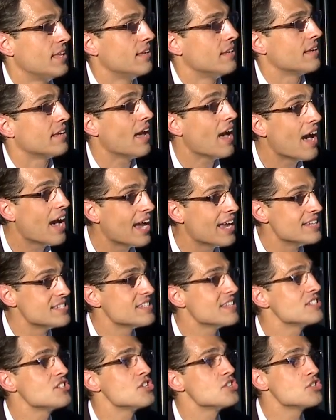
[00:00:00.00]
Guys,
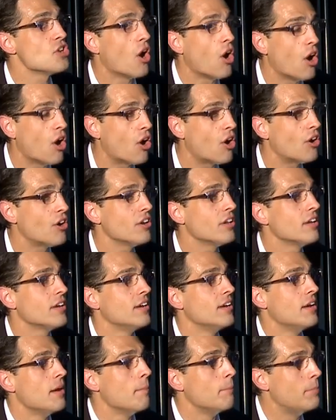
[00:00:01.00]
this is hard
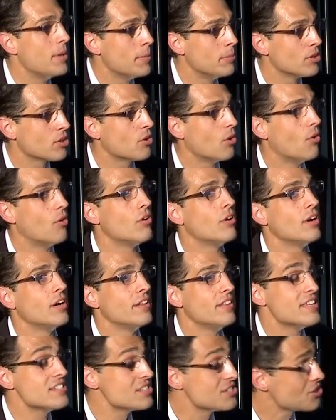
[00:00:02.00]

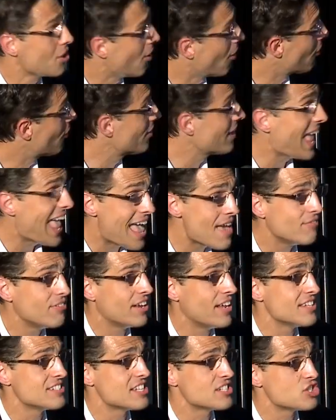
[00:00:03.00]

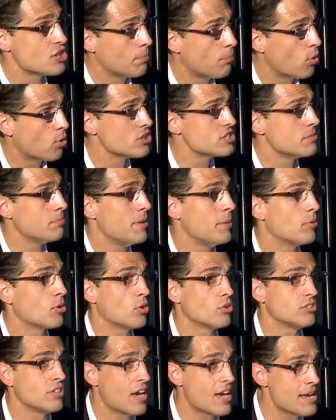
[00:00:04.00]
evidence that supports the
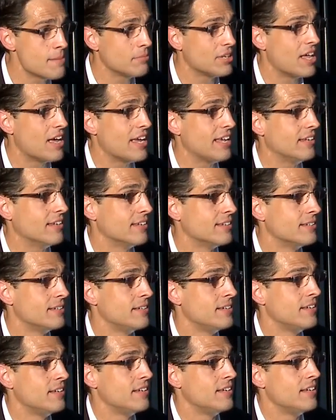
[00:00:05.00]
biblical timeline.
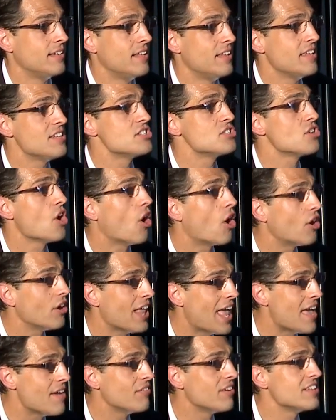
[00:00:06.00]
This is hard
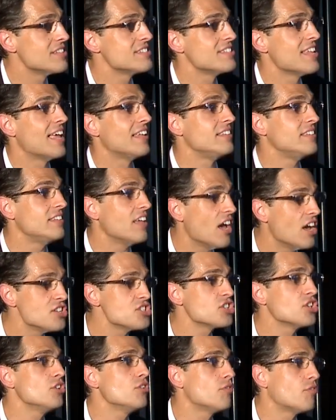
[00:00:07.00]
evidence that does
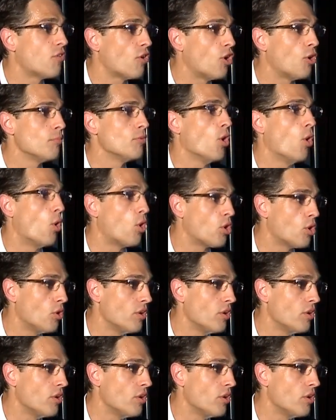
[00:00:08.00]
confirm the oral